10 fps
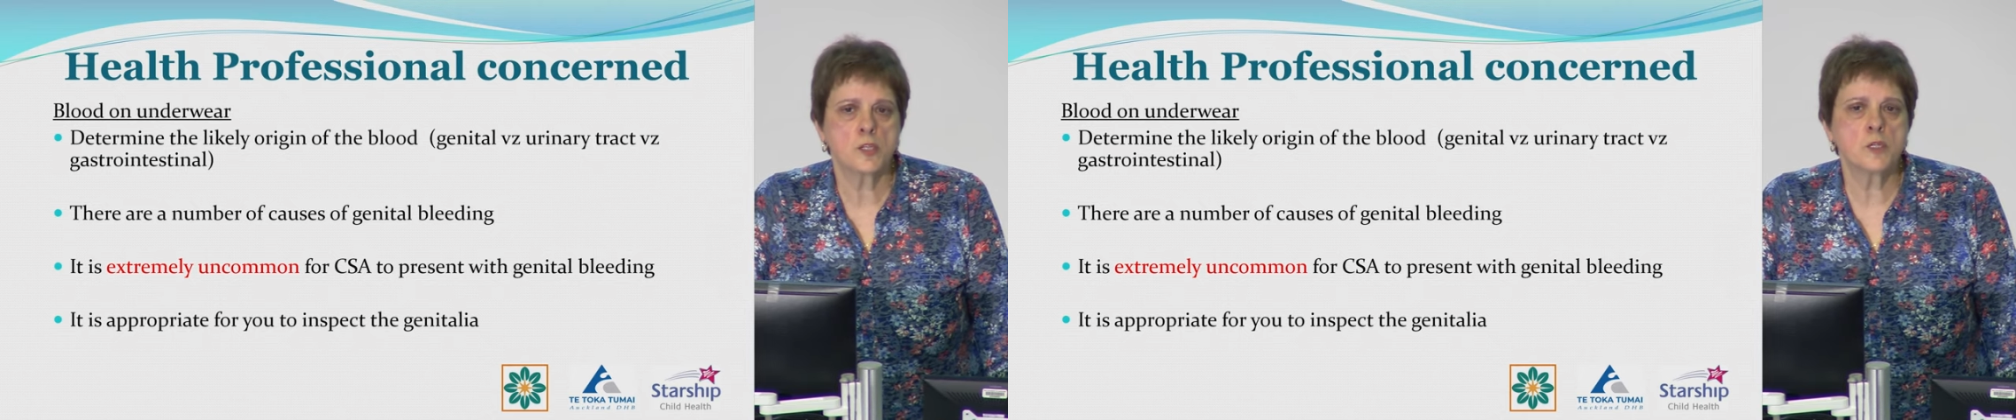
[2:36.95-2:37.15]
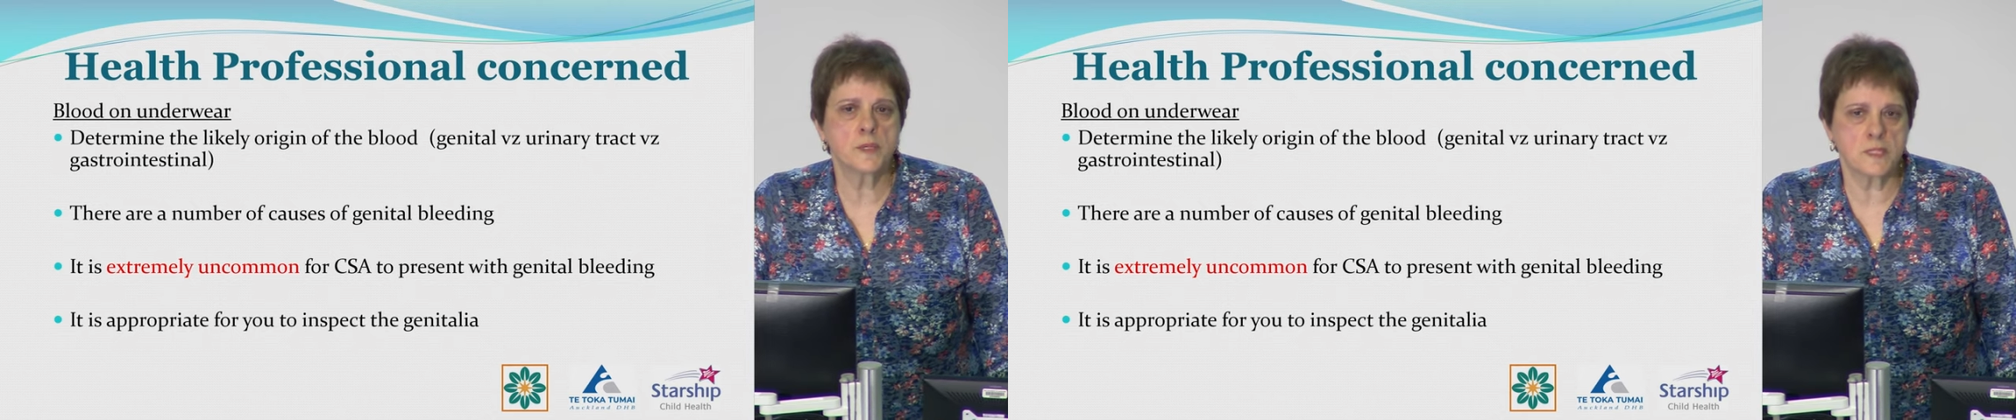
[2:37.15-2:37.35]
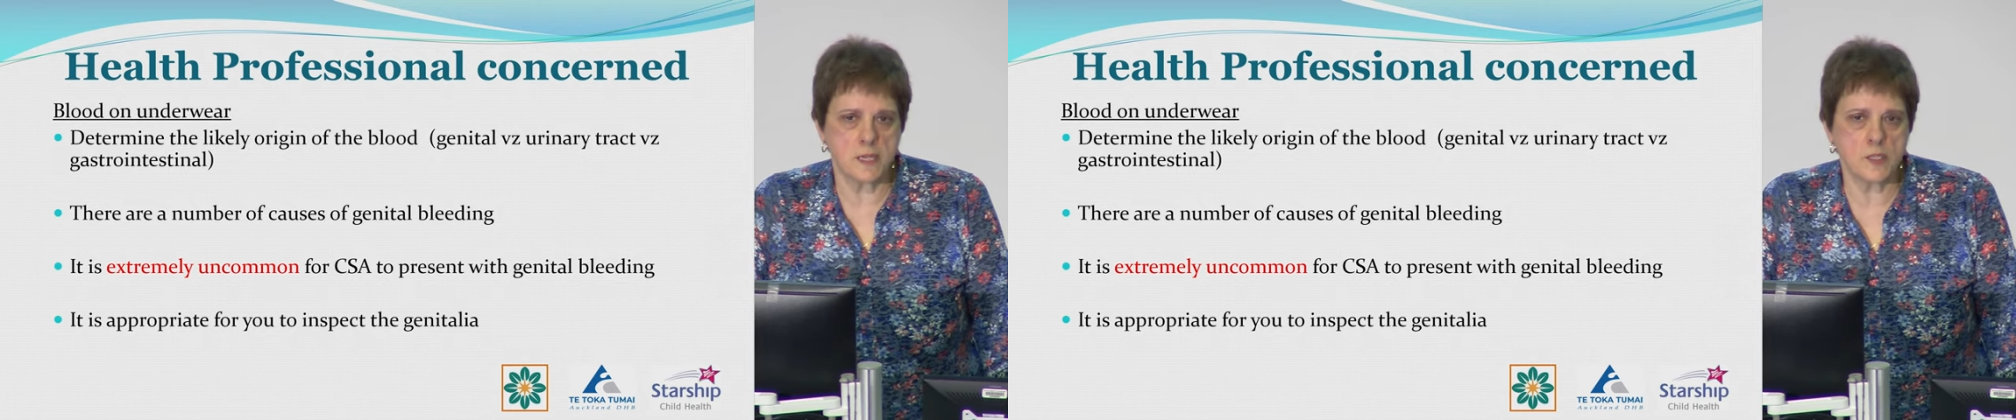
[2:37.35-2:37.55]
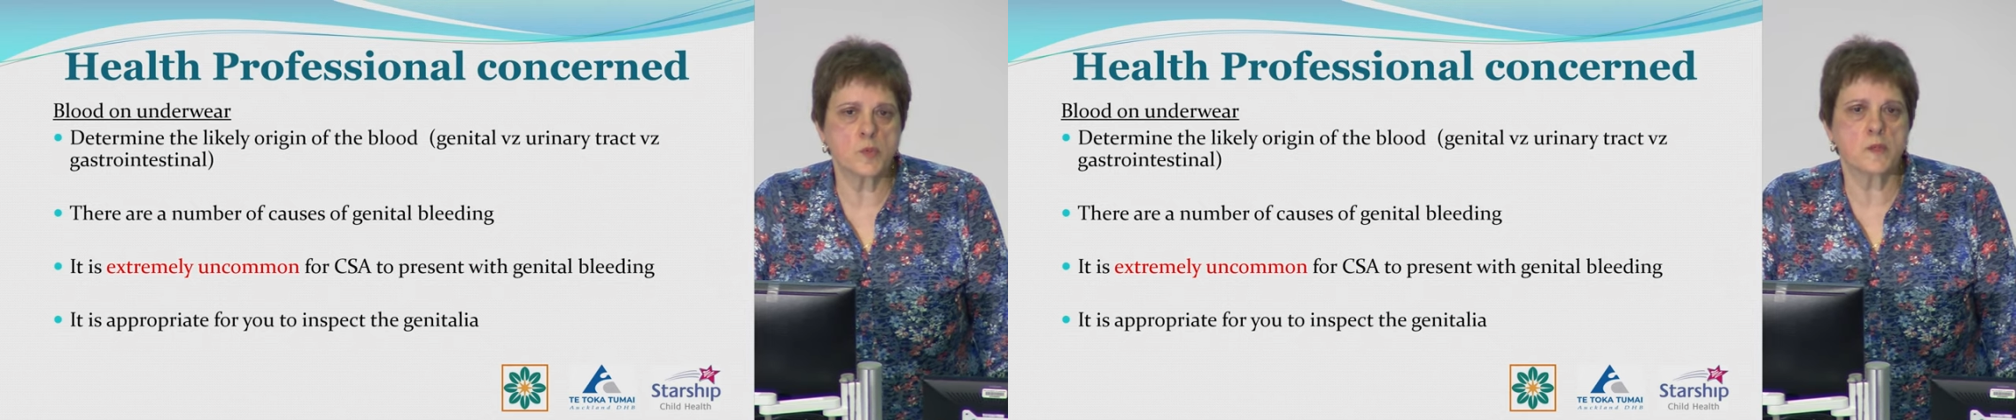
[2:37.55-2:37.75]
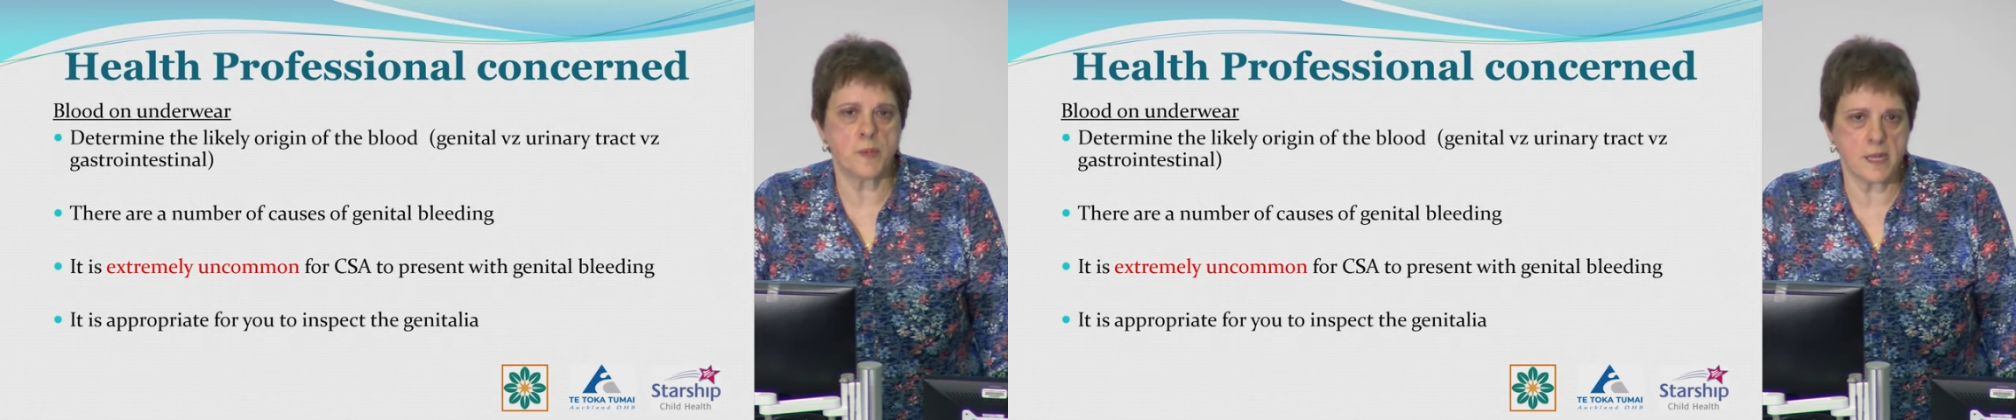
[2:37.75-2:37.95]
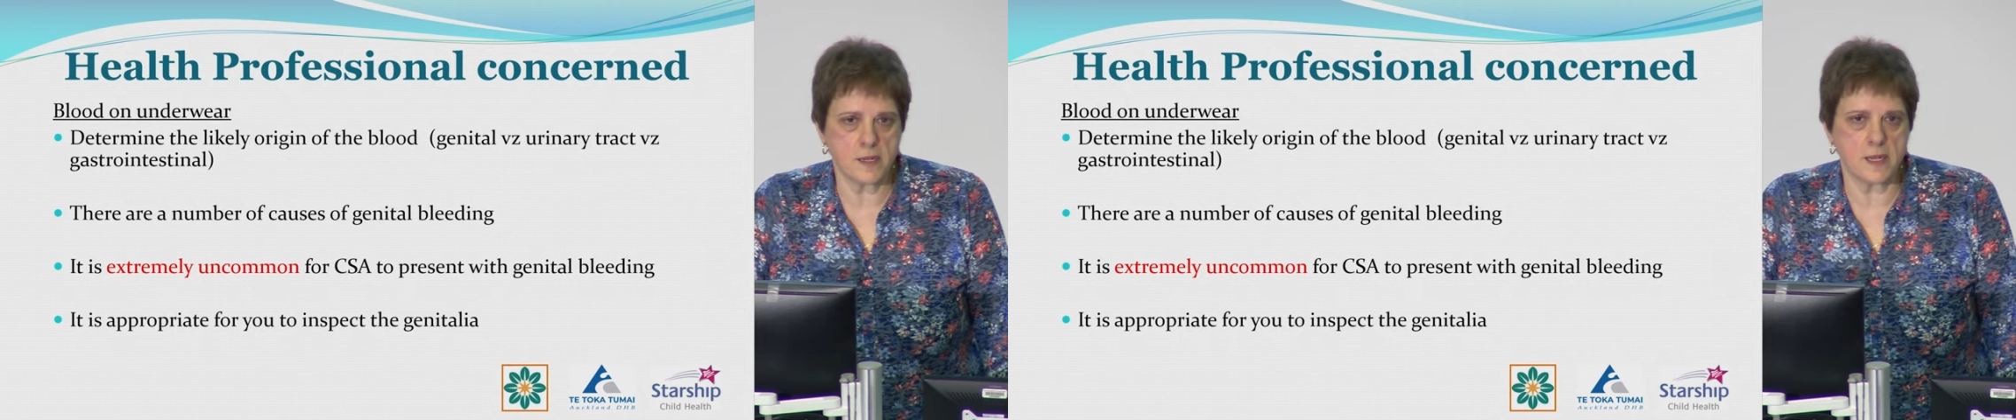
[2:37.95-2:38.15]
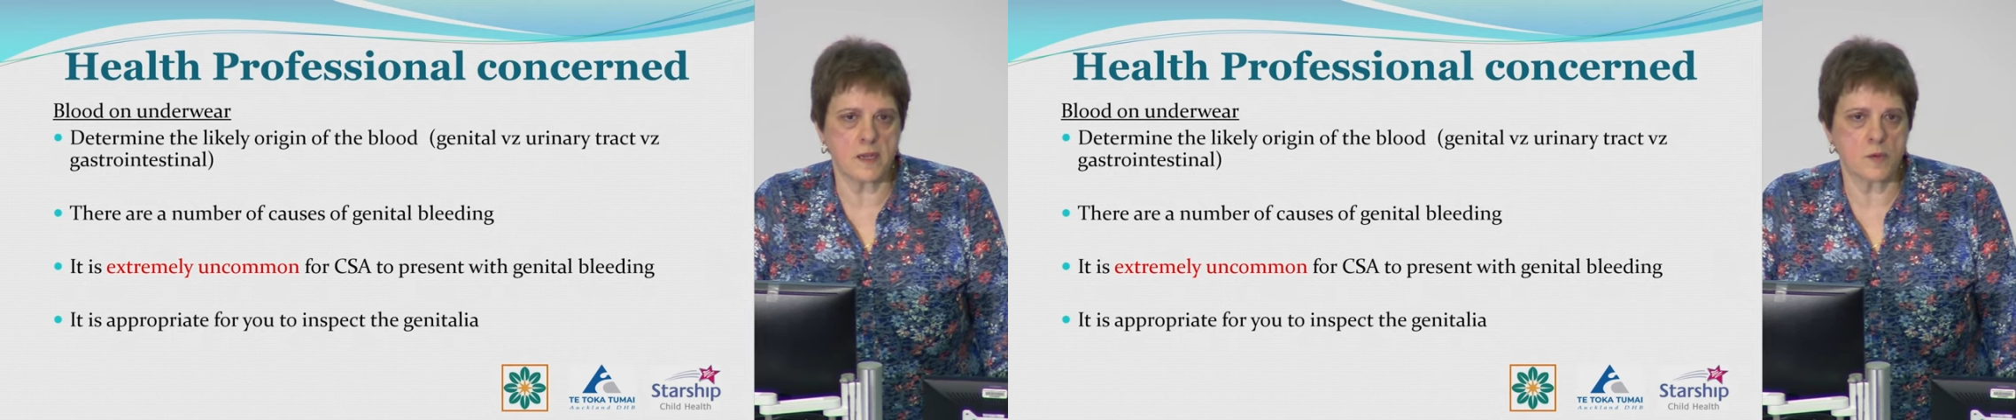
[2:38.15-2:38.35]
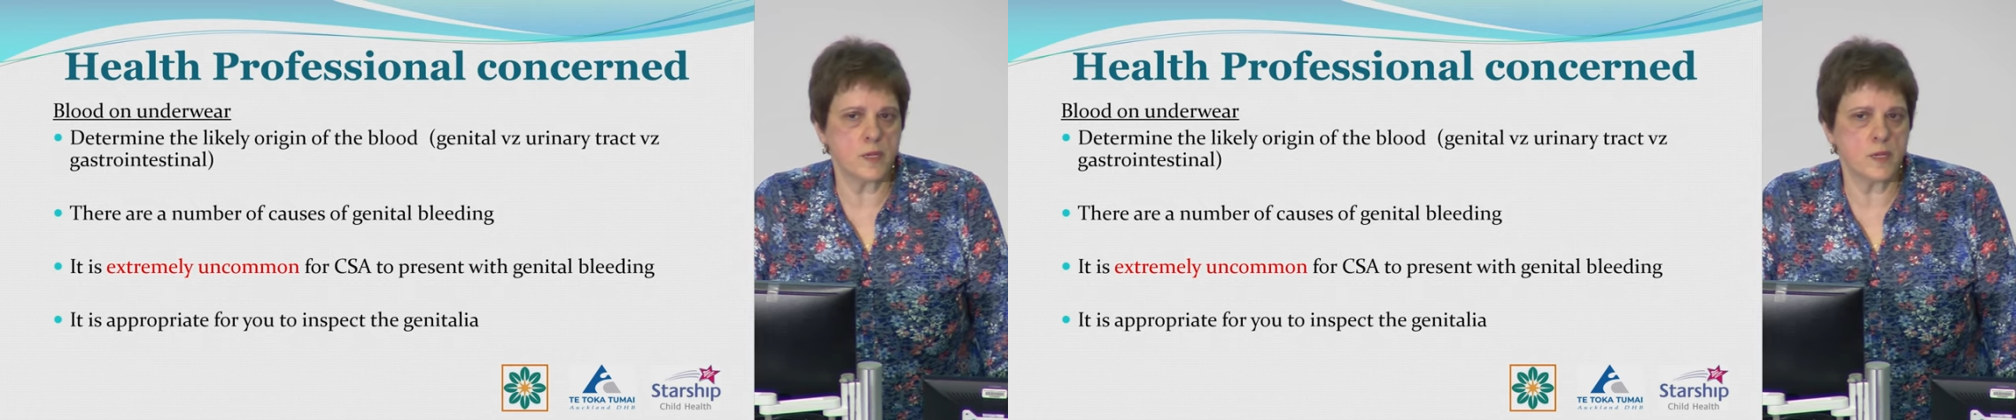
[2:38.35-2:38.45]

to present with bleeding.